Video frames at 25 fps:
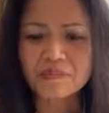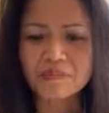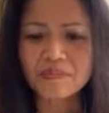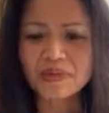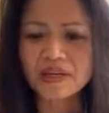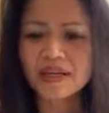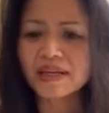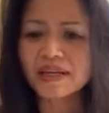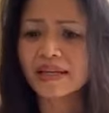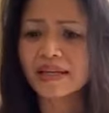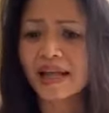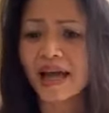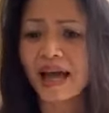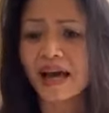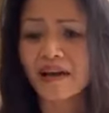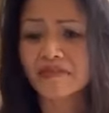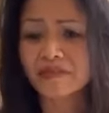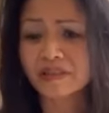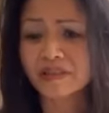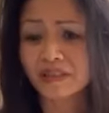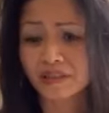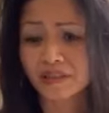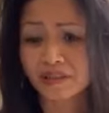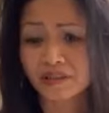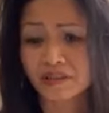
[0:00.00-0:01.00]
being an
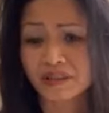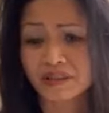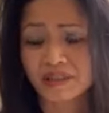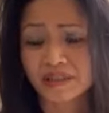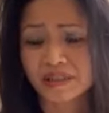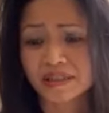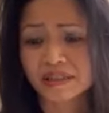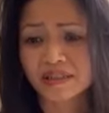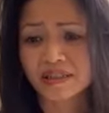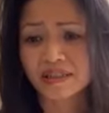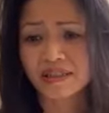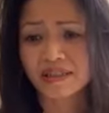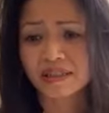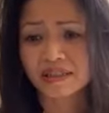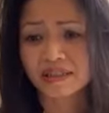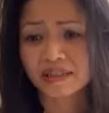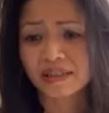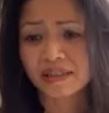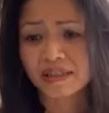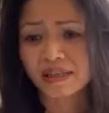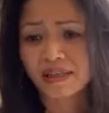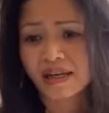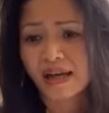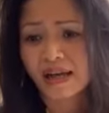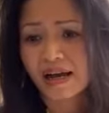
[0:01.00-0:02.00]
avid learner,
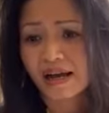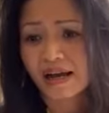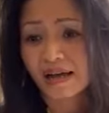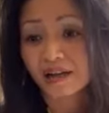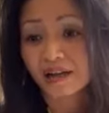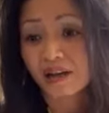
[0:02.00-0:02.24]
uh,